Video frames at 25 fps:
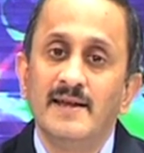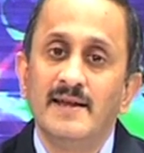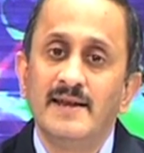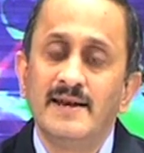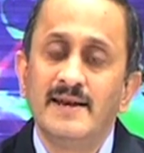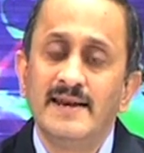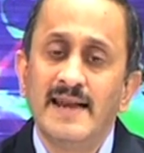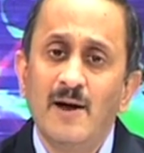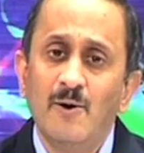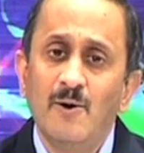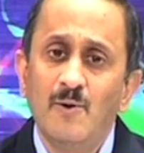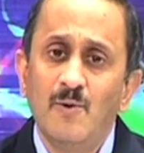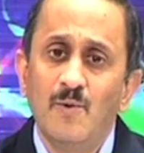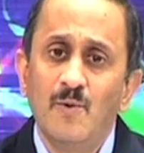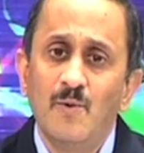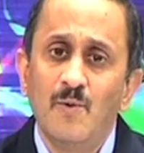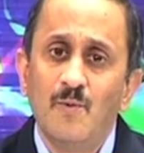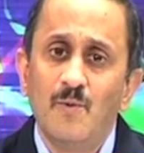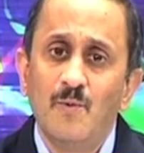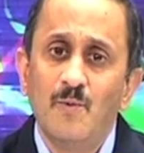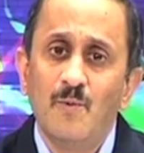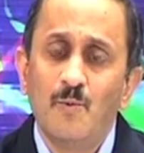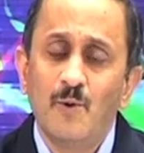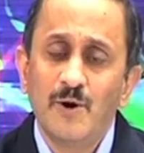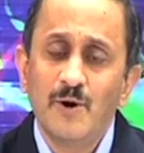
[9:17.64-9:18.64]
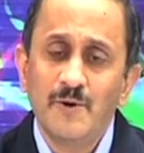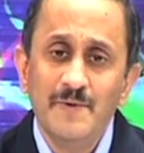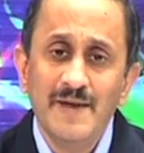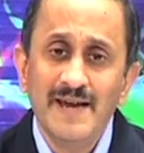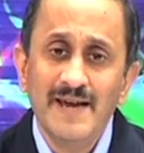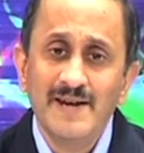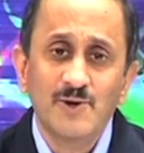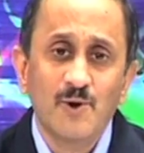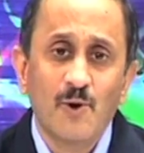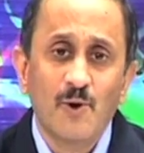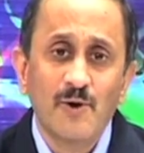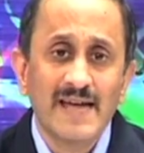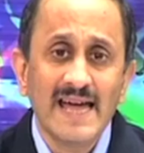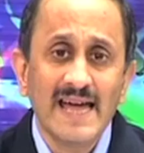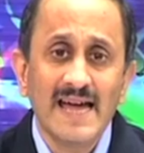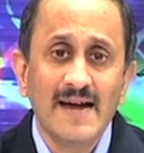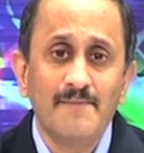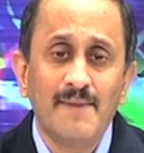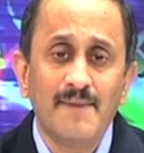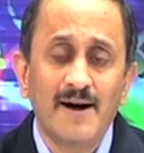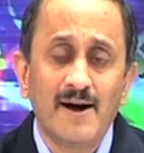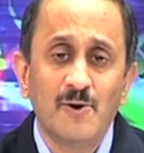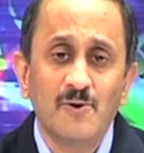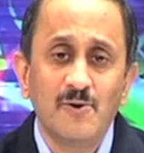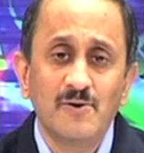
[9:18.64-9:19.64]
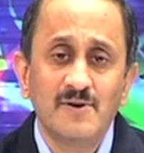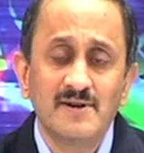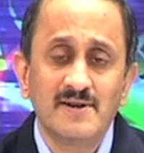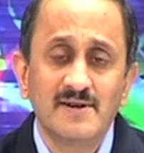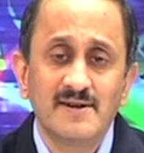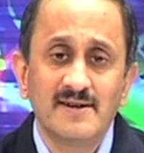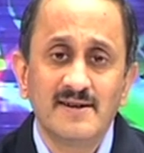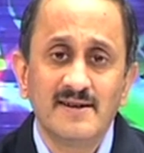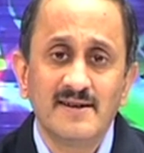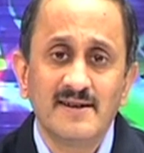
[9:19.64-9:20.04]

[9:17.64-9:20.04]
Now, what we are talking about